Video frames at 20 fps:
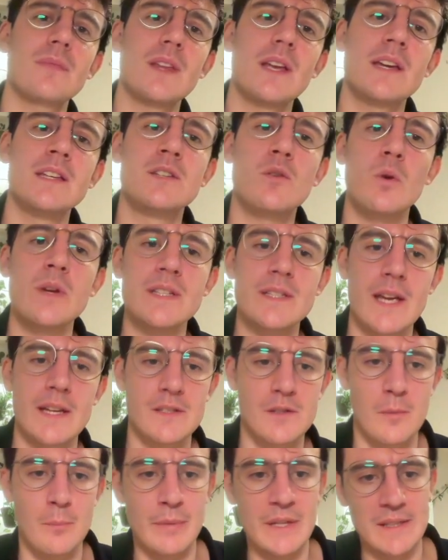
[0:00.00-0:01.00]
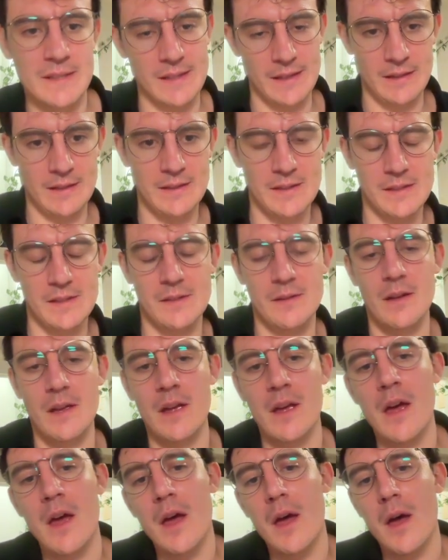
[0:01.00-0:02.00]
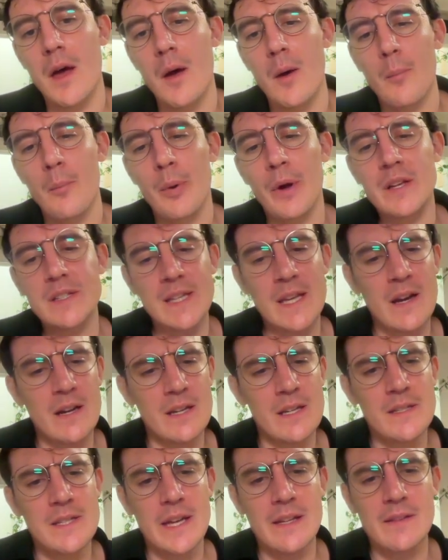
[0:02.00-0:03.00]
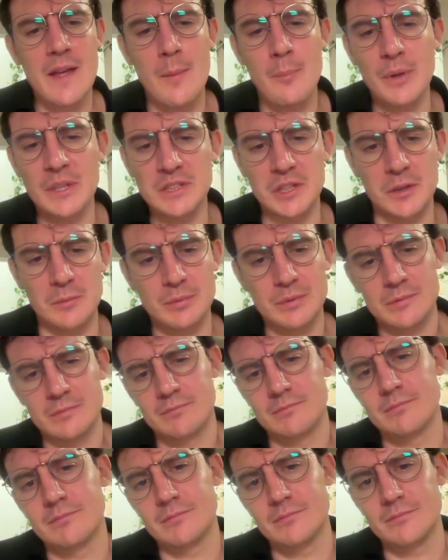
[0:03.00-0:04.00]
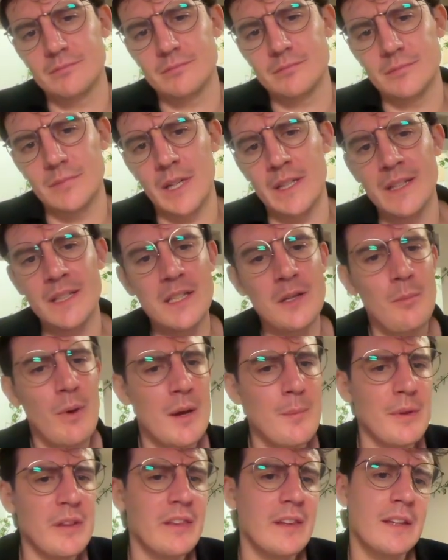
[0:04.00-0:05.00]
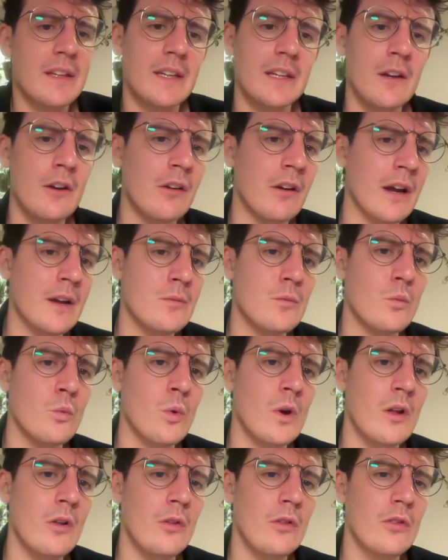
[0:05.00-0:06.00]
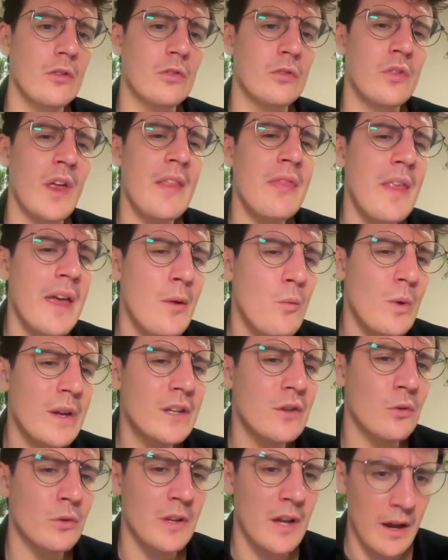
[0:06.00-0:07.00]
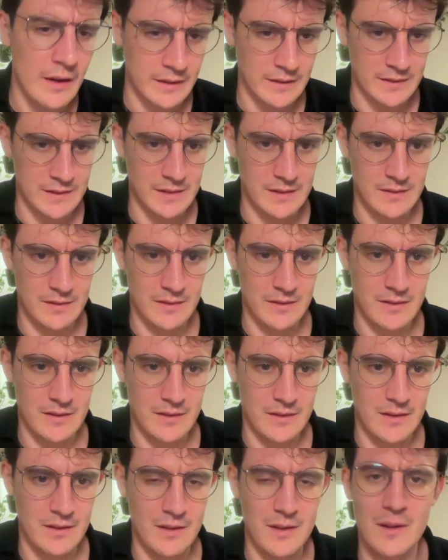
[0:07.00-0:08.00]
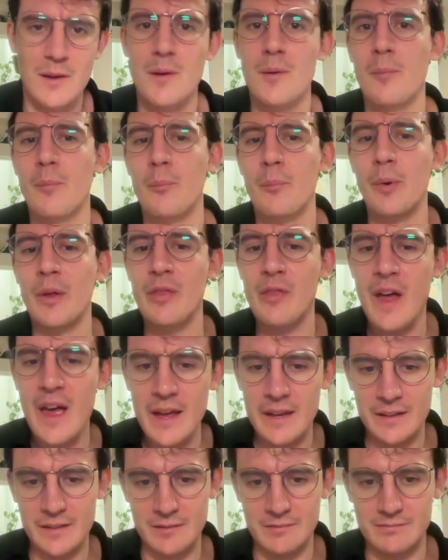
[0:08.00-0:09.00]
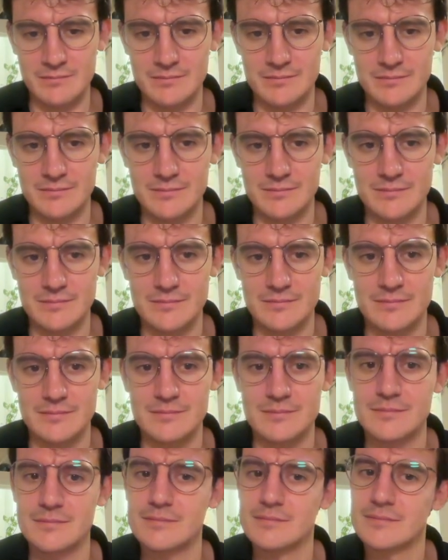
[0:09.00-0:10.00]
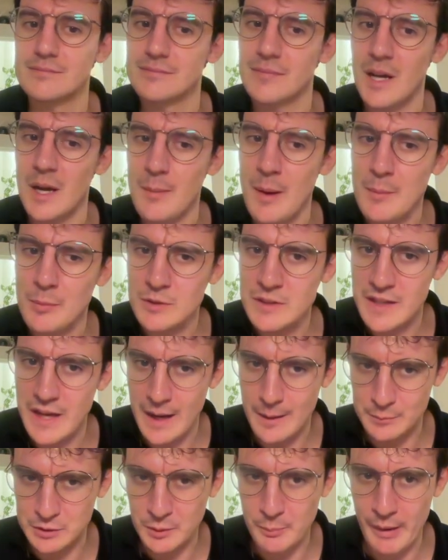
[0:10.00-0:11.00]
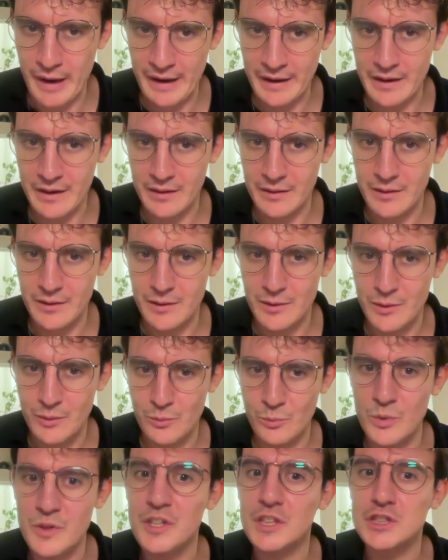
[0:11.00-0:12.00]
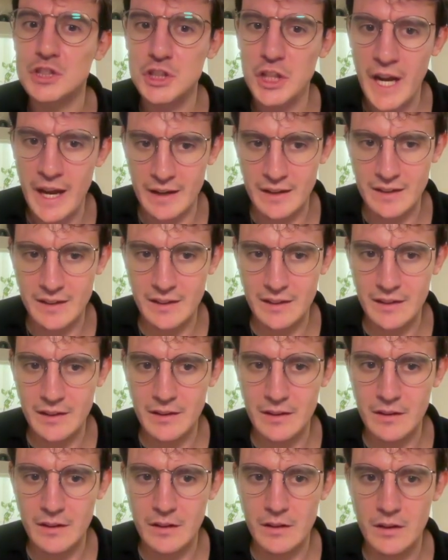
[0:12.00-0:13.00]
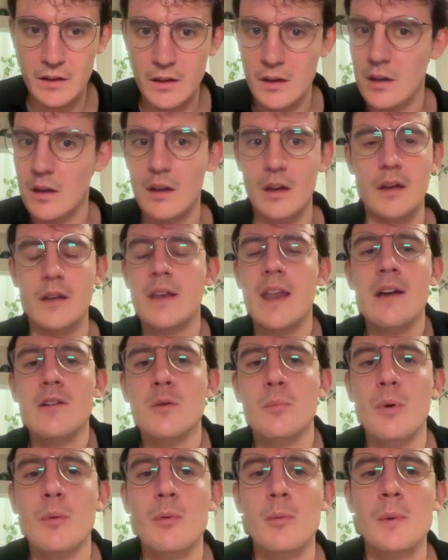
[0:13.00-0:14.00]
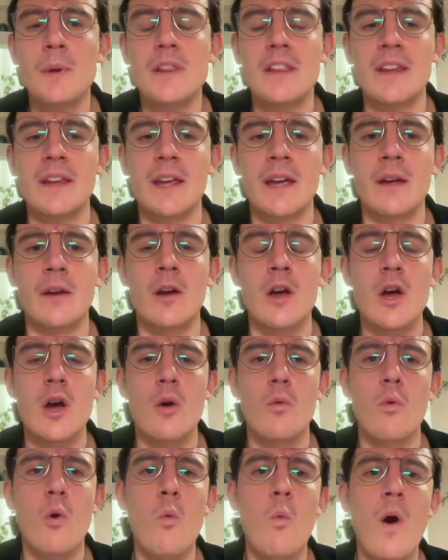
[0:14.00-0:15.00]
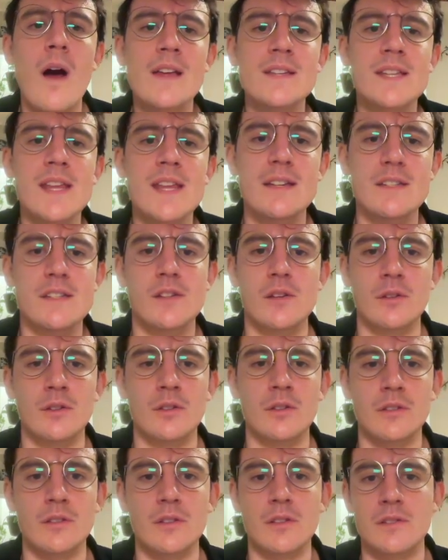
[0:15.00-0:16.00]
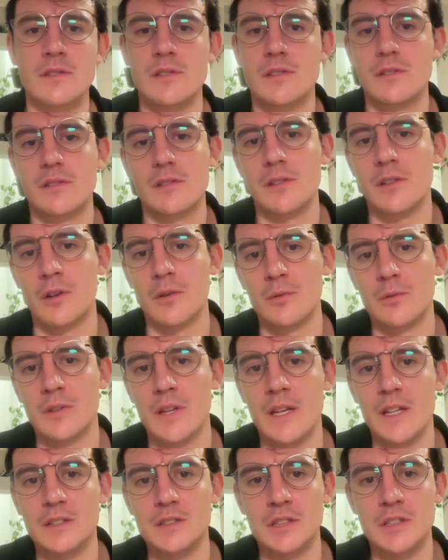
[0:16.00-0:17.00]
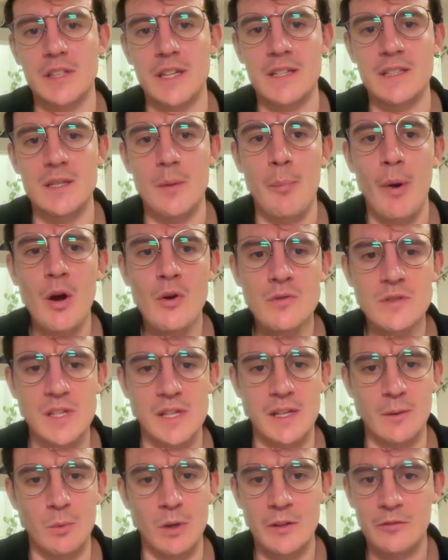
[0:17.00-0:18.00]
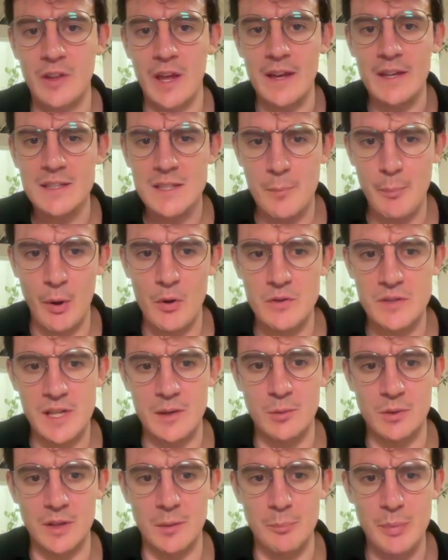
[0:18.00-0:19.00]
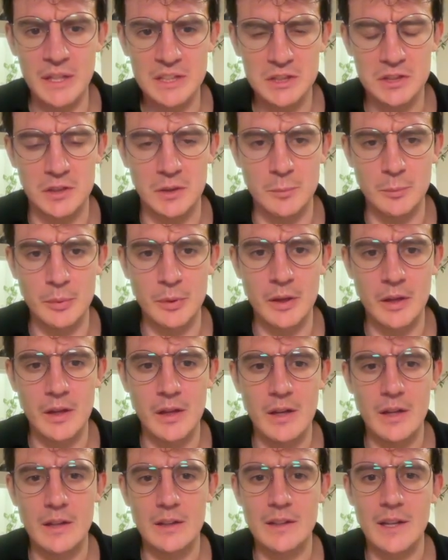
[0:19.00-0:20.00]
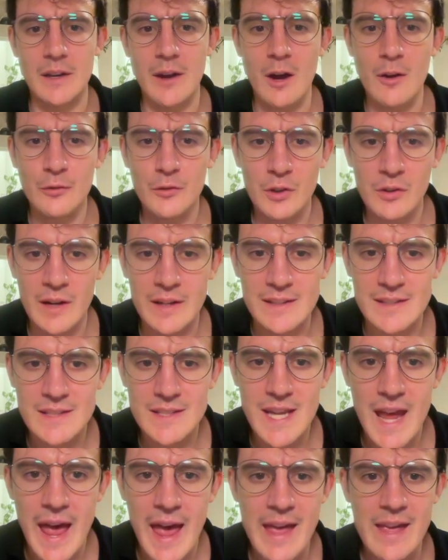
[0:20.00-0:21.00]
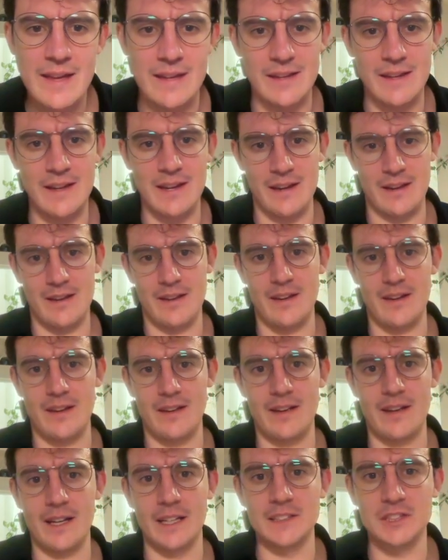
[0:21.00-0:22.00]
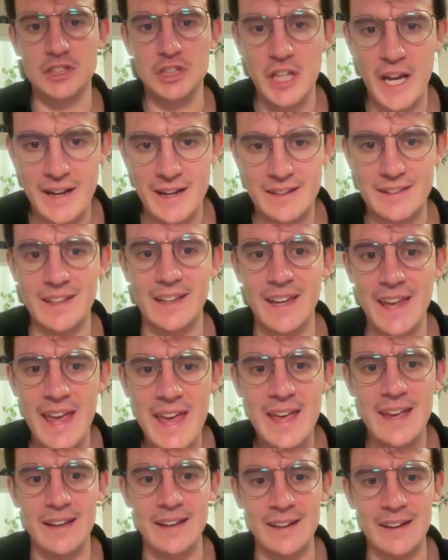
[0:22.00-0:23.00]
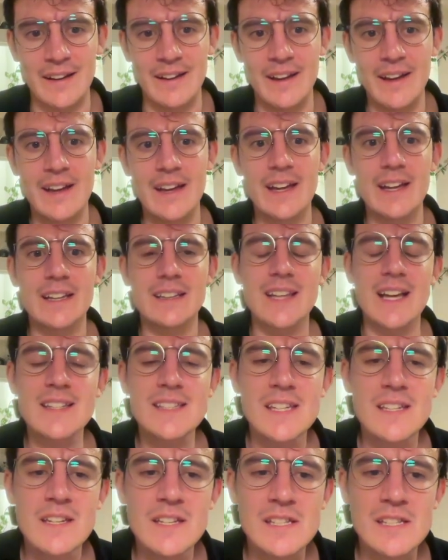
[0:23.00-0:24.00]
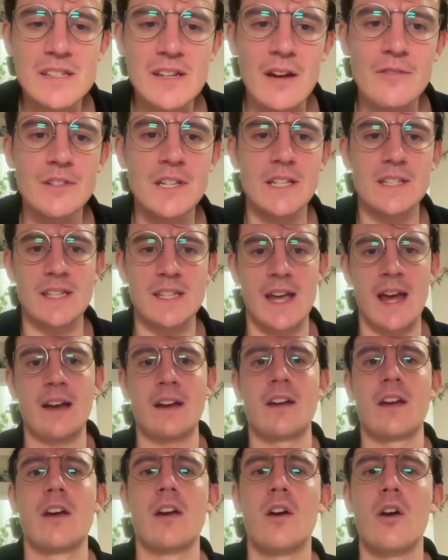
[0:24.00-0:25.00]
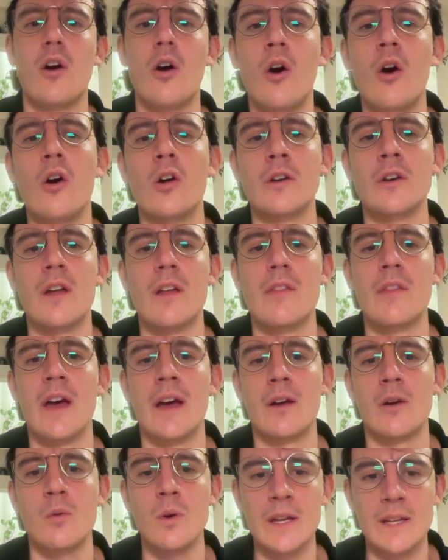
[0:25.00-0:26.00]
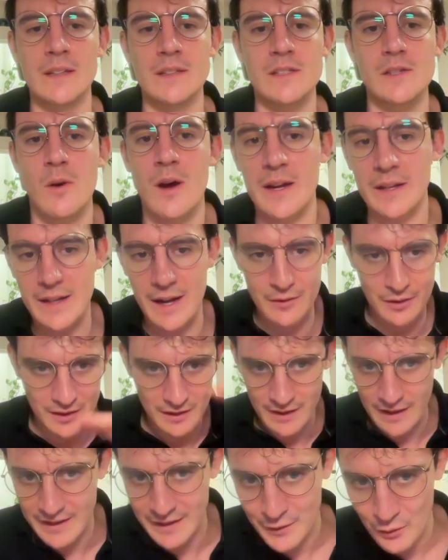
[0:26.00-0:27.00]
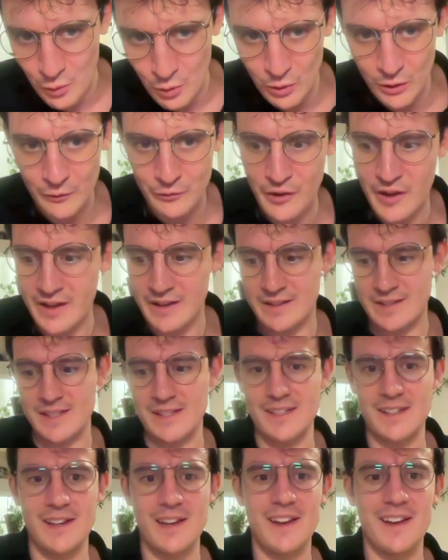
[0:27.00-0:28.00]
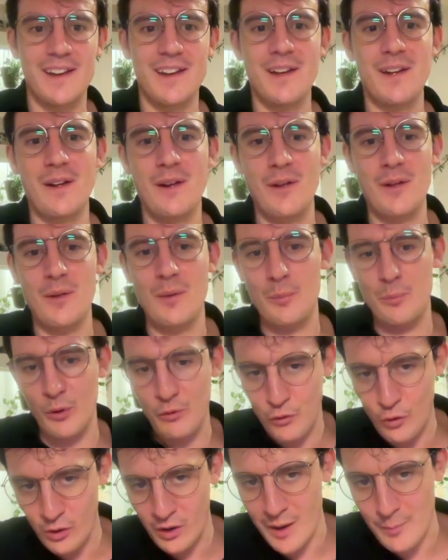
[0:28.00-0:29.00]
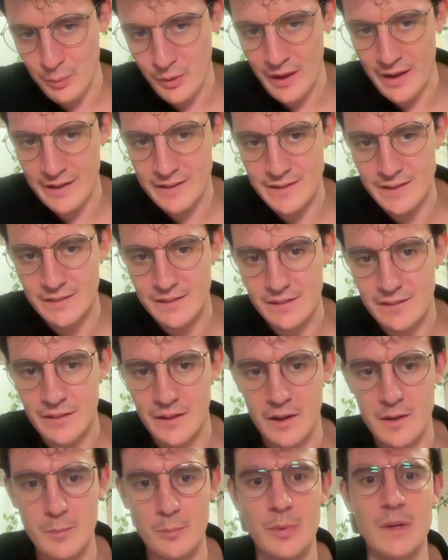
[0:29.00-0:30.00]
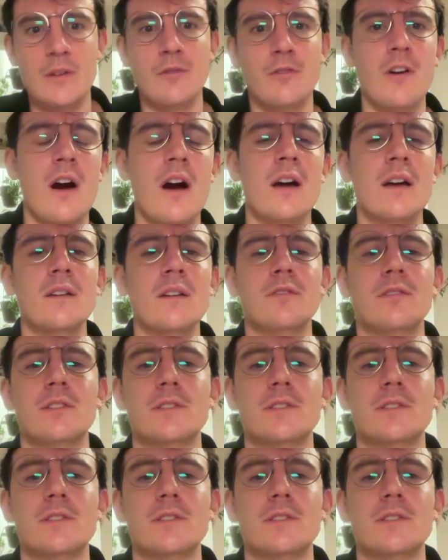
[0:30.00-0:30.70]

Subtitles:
is queen takes on b6. Because then I can take their bishop. And then you might be thinking, all right, well, then they win your knight. But then I'm able to capture back with check. Now you're probably thinking, well, why is so good? Because, you know, they could just interpose here. Well, if they interpose here with the bishop, then after I take and check the king, that's a discovered attack on their queen. So I had calculated all of this before I played knight b5.